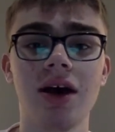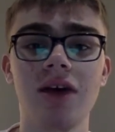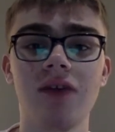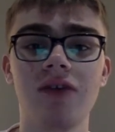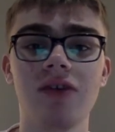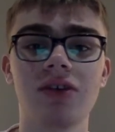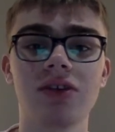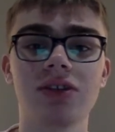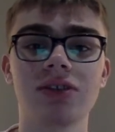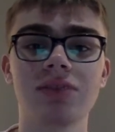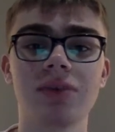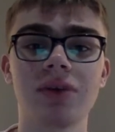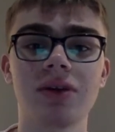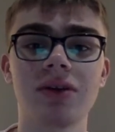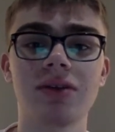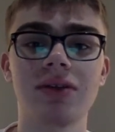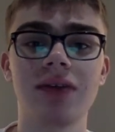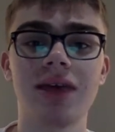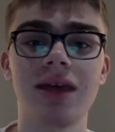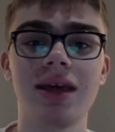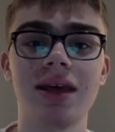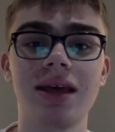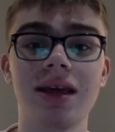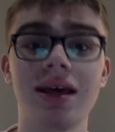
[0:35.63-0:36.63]
for his
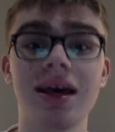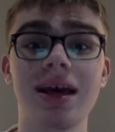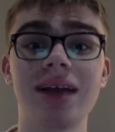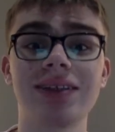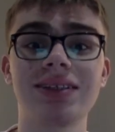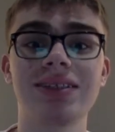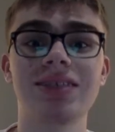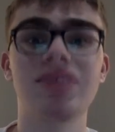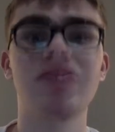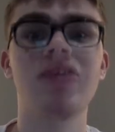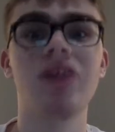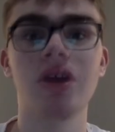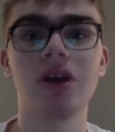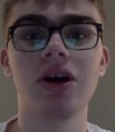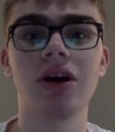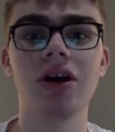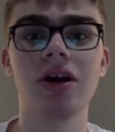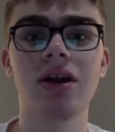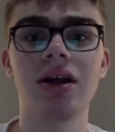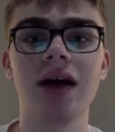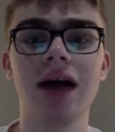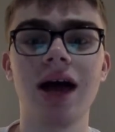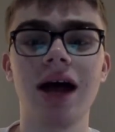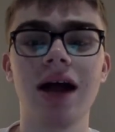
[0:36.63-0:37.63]
birthday, he gets the Good
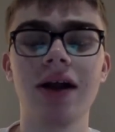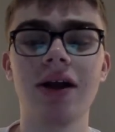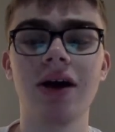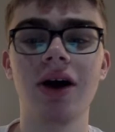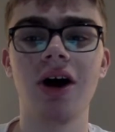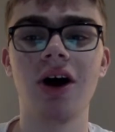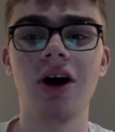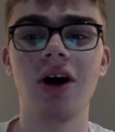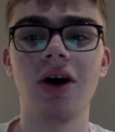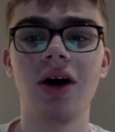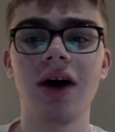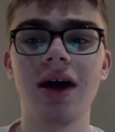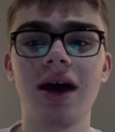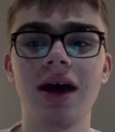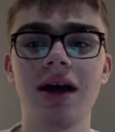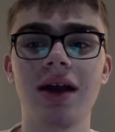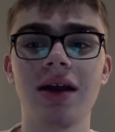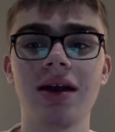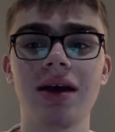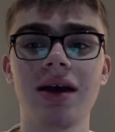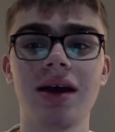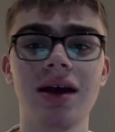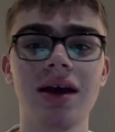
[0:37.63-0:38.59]
Guy Doll, and